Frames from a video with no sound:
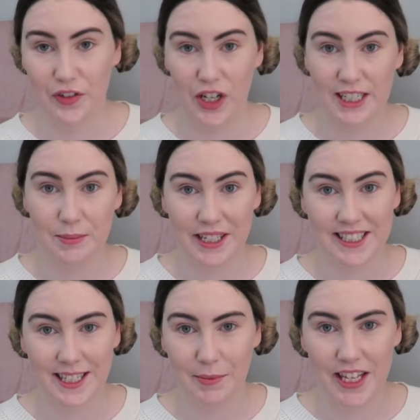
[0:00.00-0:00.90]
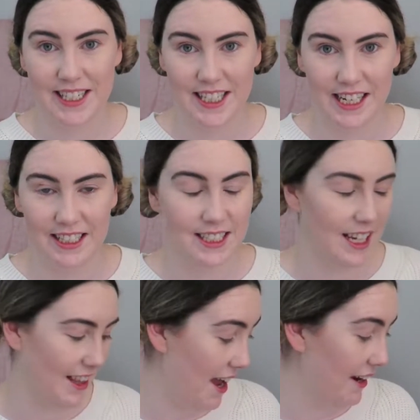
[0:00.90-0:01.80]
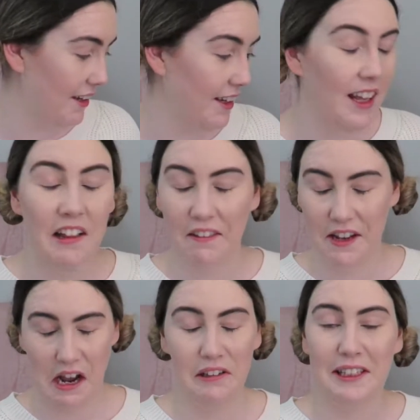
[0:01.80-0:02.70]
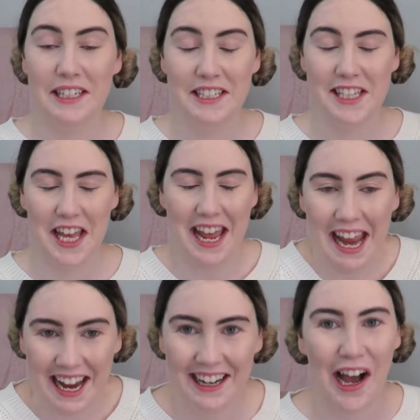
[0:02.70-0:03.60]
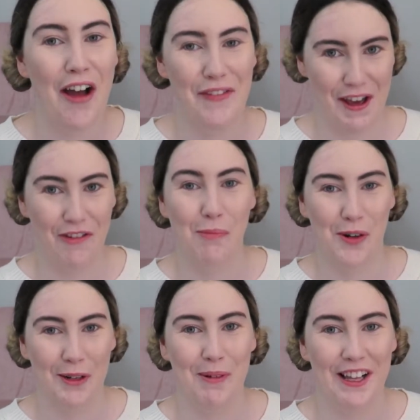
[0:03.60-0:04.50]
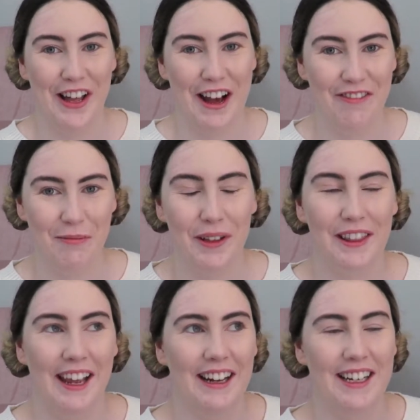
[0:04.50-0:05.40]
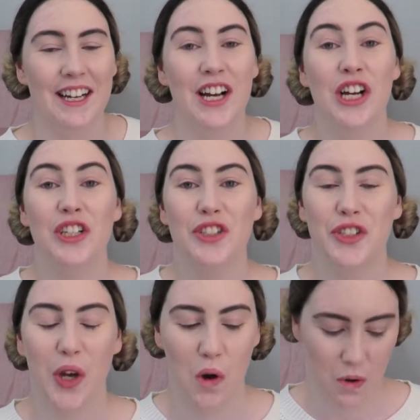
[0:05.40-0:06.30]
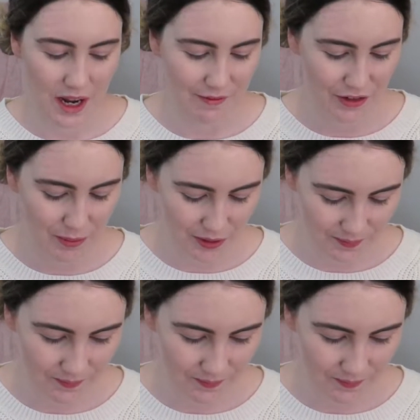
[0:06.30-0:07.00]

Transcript: first because some of these things are like the ugliest thing I've ever bought in my life, but they are so comfortable.